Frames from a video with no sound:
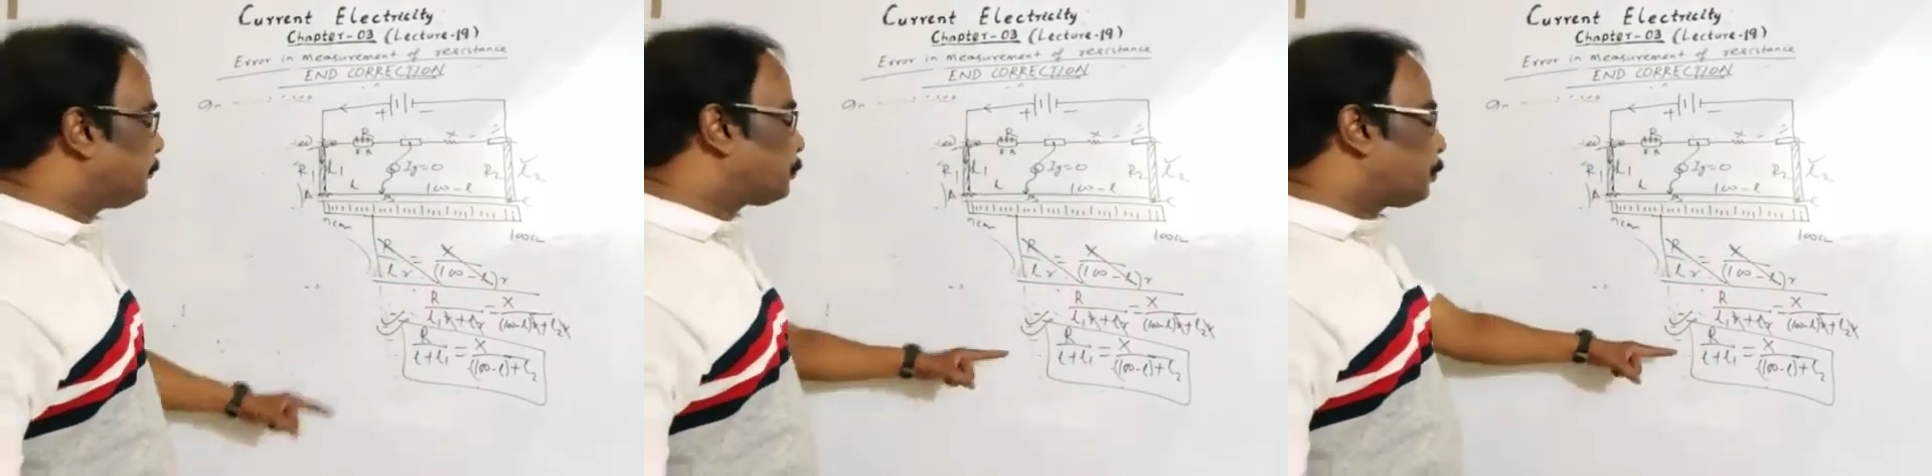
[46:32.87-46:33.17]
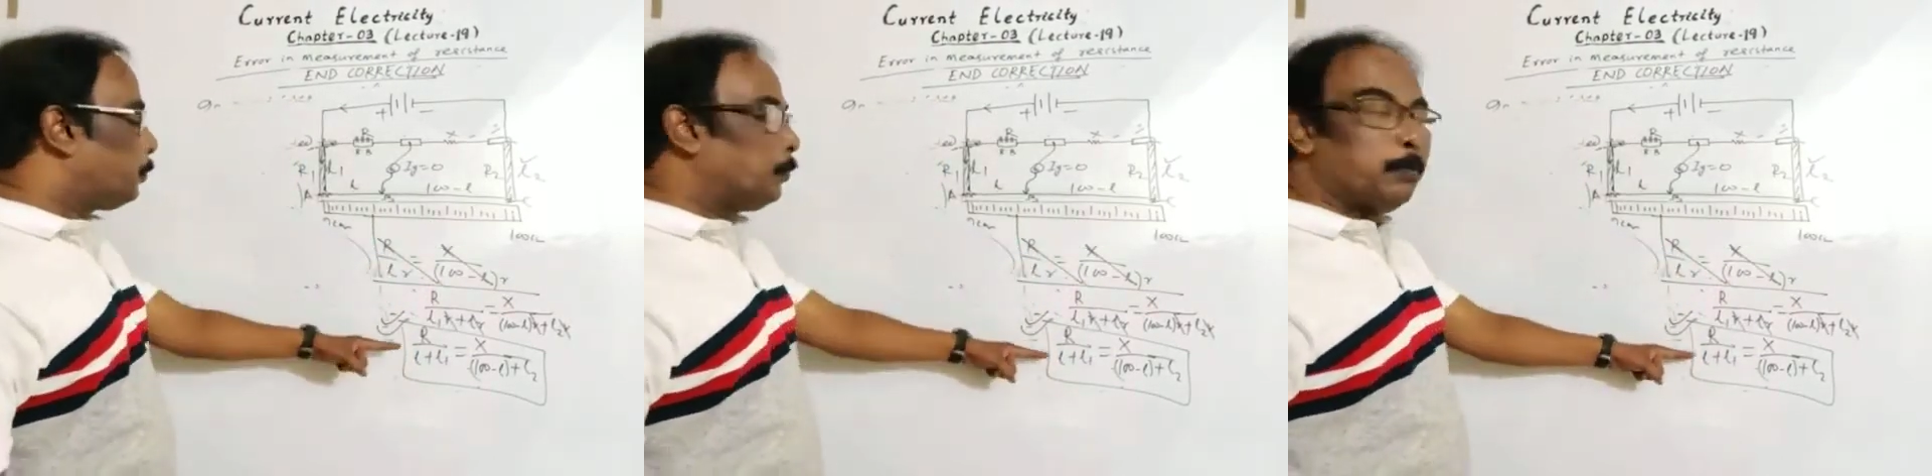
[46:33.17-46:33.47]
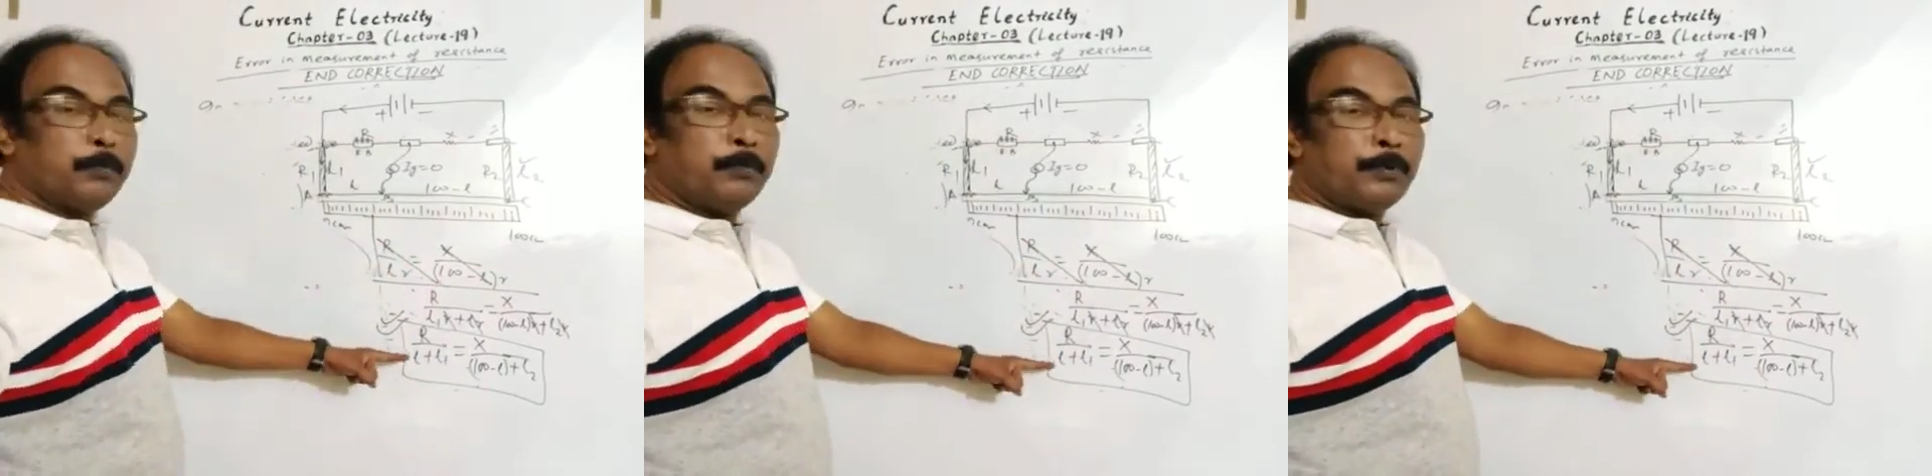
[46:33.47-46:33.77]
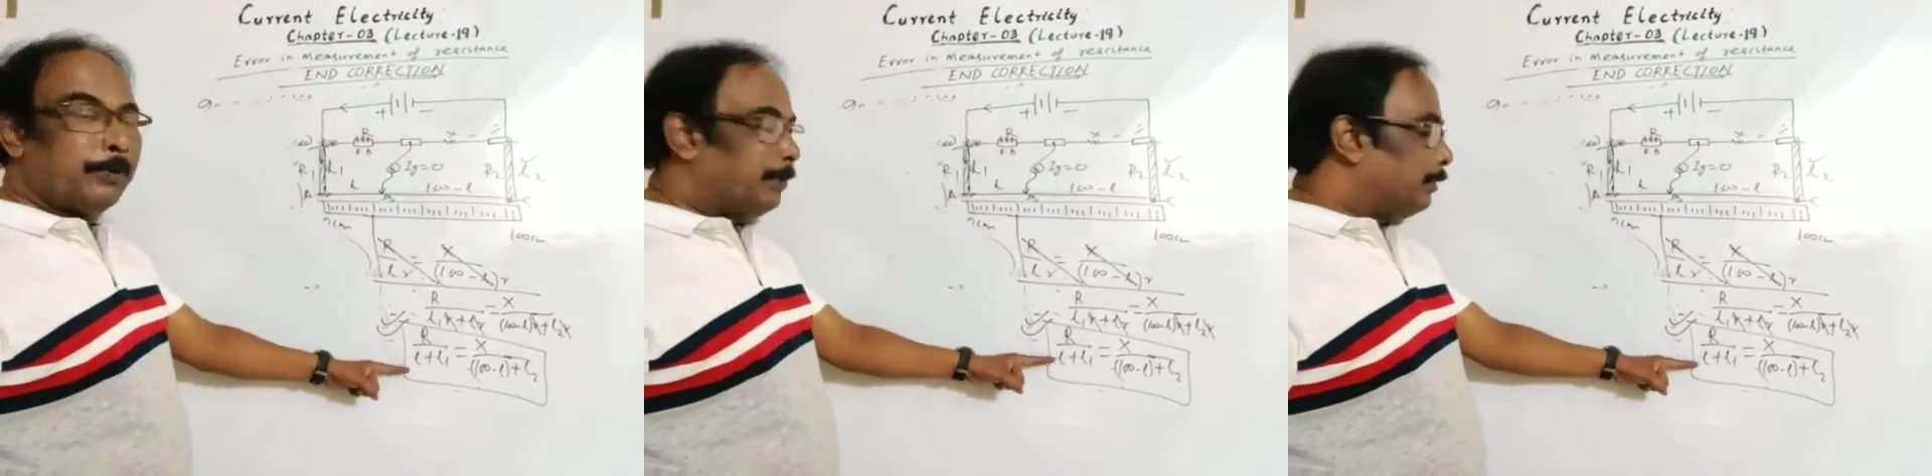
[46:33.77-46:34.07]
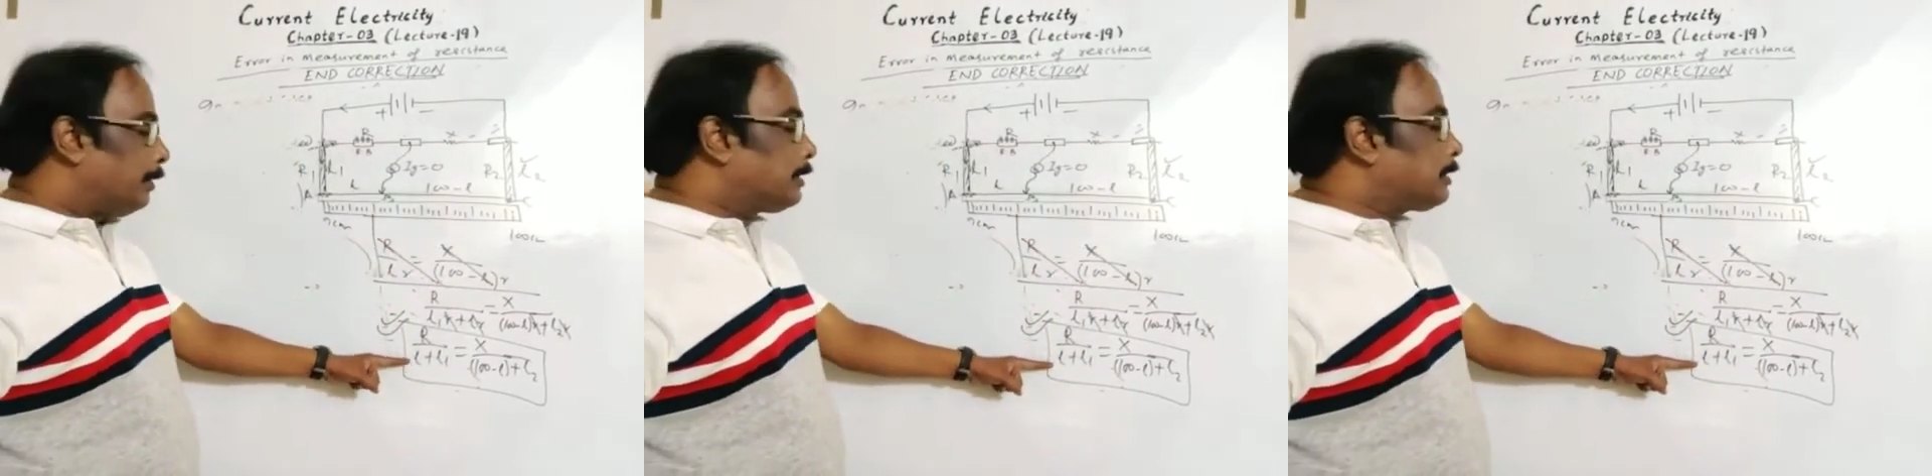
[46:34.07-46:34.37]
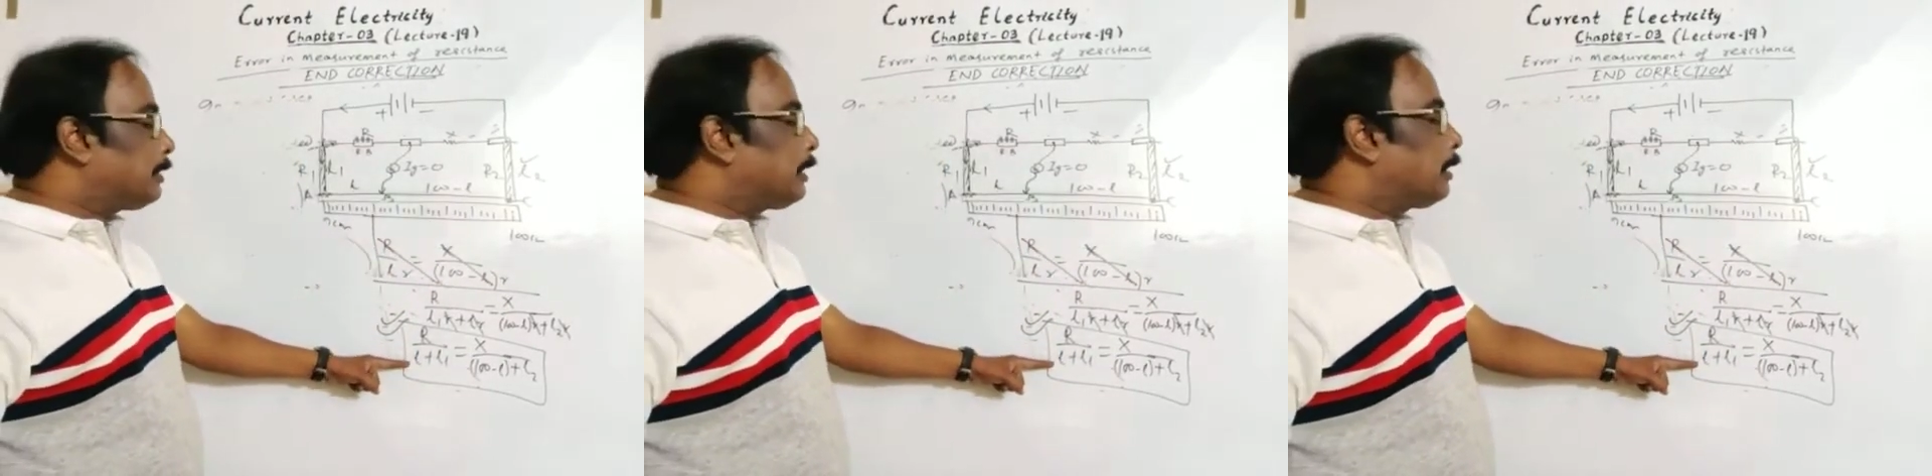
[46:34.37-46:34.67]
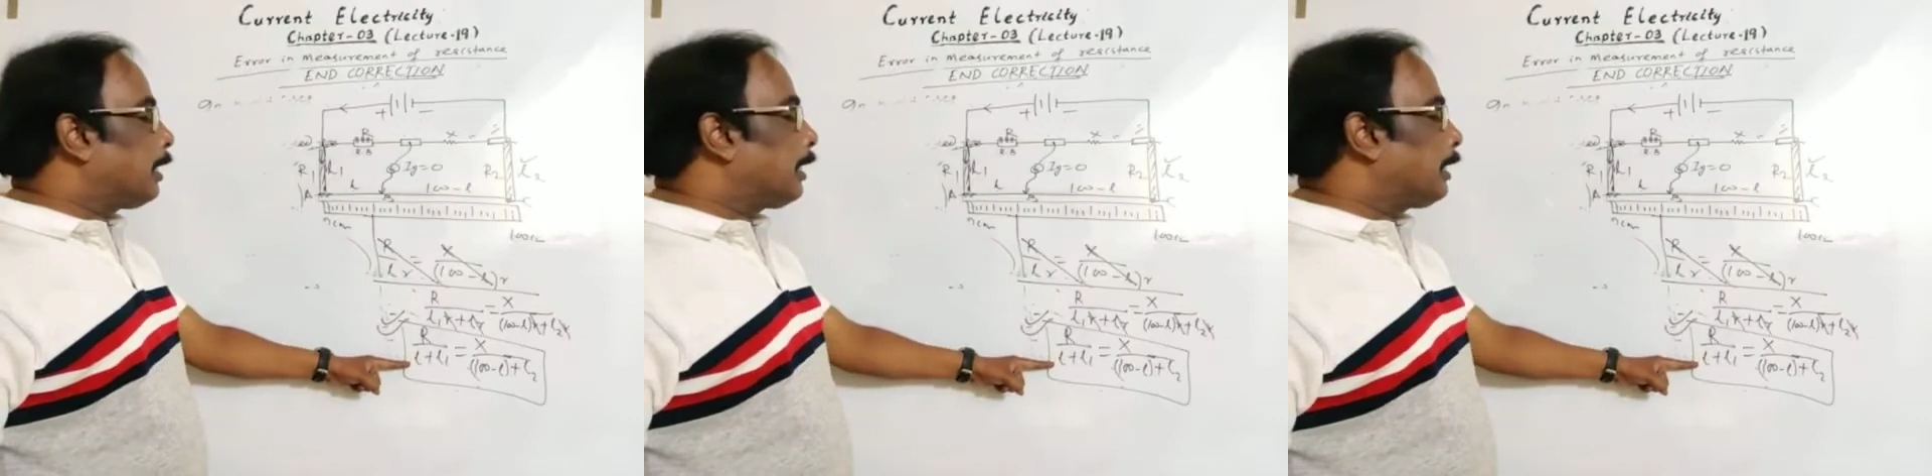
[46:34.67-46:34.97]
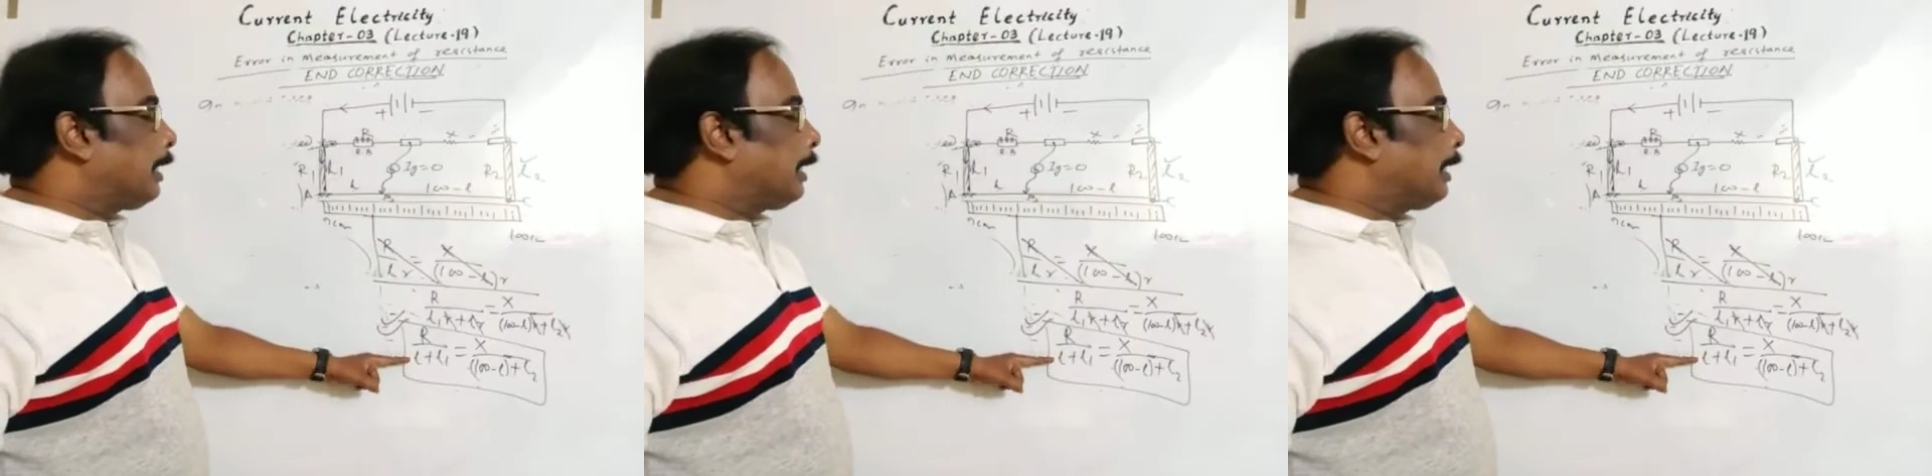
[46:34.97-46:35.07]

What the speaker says: So this is the correct